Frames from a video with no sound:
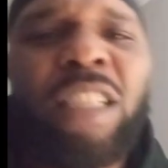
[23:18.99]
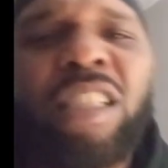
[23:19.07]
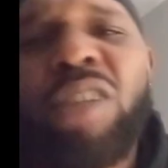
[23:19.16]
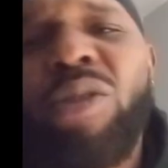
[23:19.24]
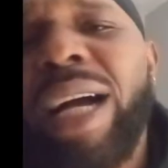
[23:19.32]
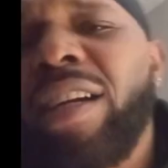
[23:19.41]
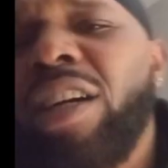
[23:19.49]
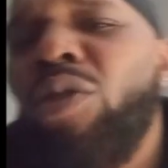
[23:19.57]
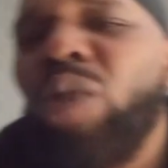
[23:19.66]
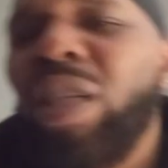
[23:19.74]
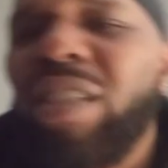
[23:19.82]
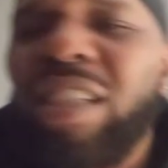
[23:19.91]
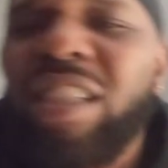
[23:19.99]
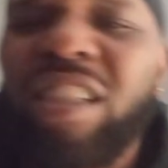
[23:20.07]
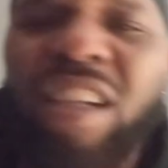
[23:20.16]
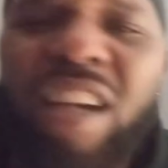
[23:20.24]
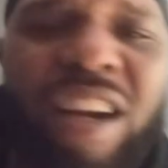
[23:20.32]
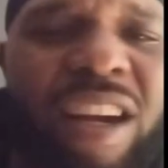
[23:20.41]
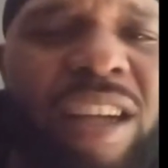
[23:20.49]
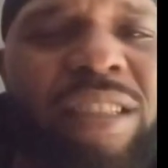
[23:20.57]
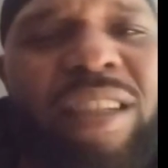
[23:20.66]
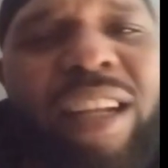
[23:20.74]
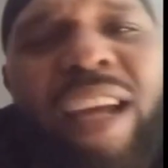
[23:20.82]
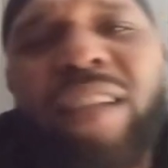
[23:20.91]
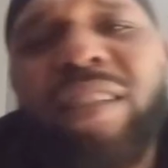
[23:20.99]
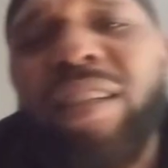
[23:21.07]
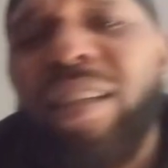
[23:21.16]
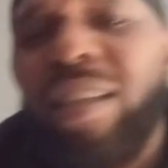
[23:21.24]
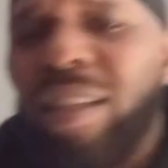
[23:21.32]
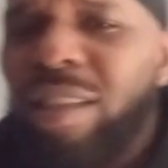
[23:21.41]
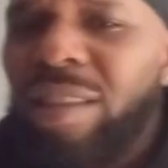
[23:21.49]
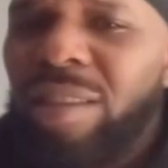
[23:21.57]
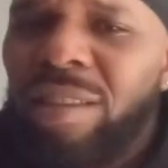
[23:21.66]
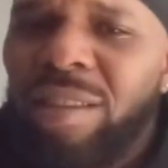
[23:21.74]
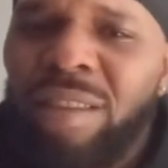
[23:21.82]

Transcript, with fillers: So I go into this character like, ugh.